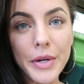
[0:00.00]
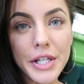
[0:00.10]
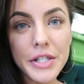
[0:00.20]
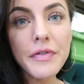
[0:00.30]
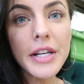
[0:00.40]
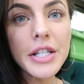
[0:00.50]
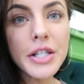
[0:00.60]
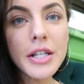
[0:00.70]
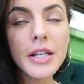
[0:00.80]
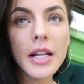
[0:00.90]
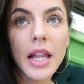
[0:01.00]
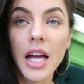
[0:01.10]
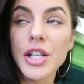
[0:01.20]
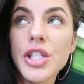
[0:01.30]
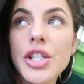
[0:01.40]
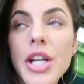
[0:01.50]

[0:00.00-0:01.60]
Yeah, we just finished lunch